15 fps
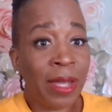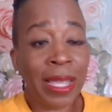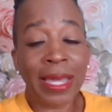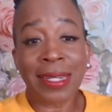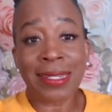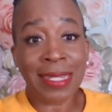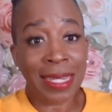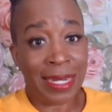got
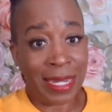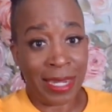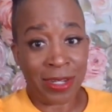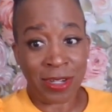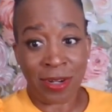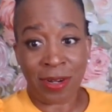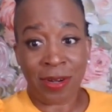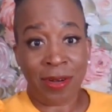a
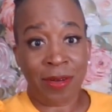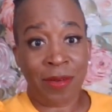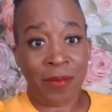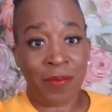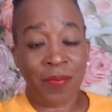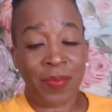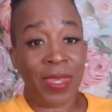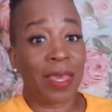teenager.
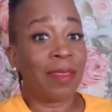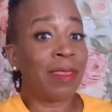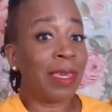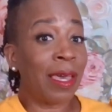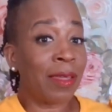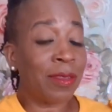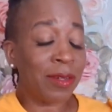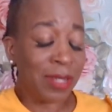The
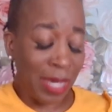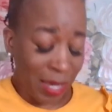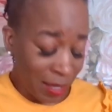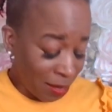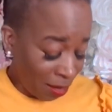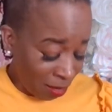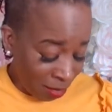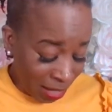other day,
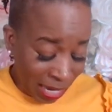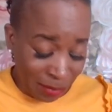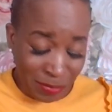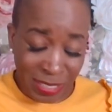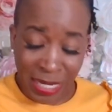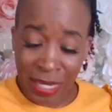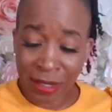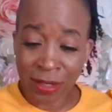y'all, I'm
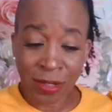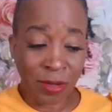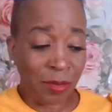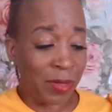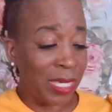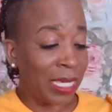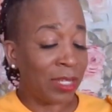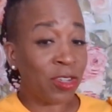telling you,
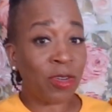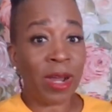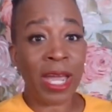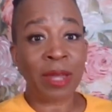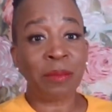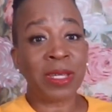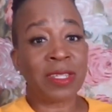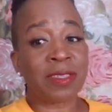he
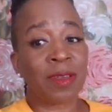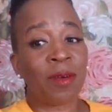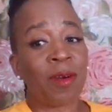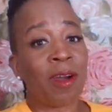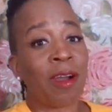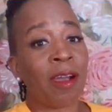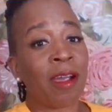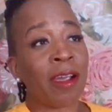tried me so
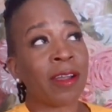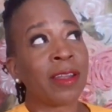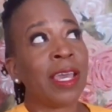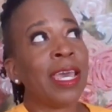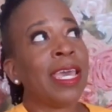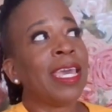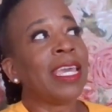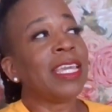hard.
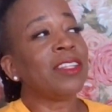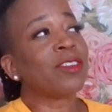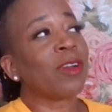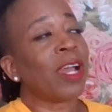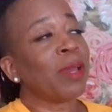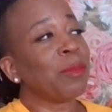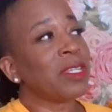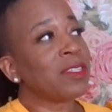He
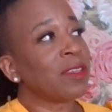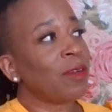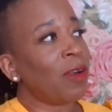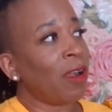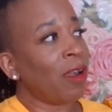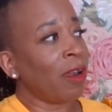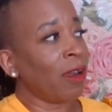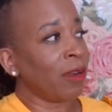tried me so
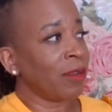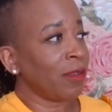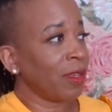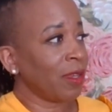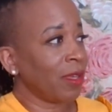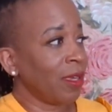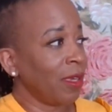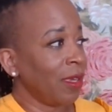hard
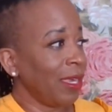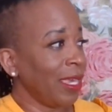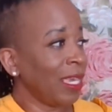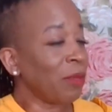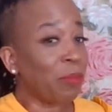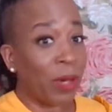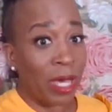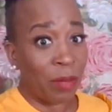in
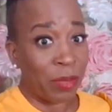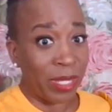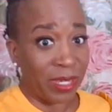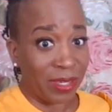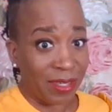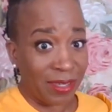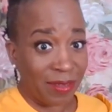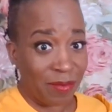public
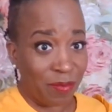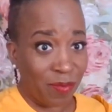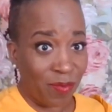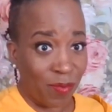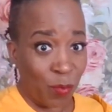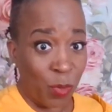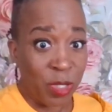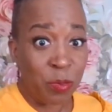
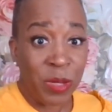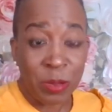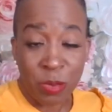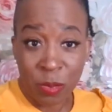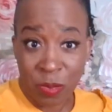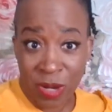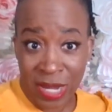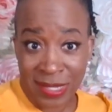with people
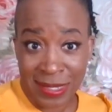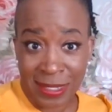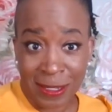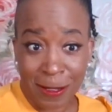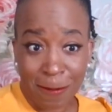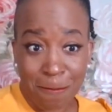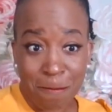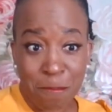present.
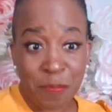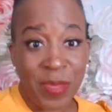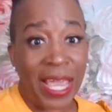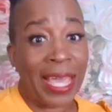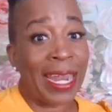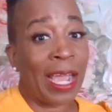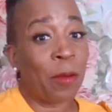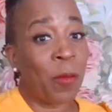
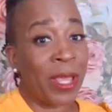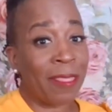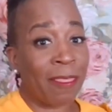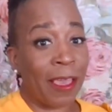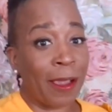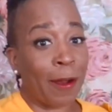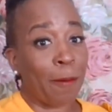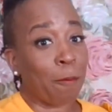And I went
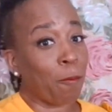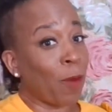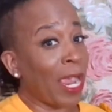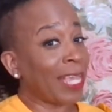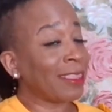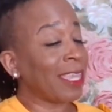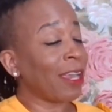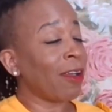there
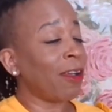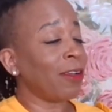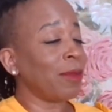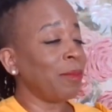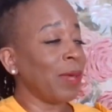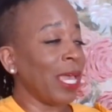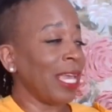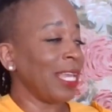right there
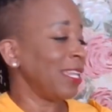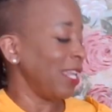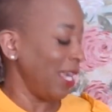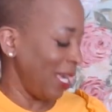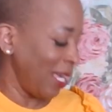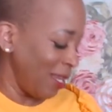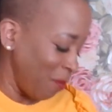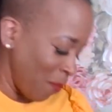in
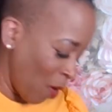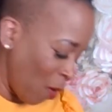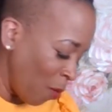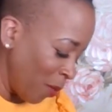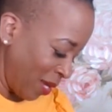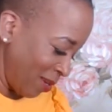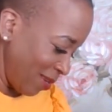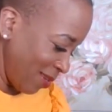the moment.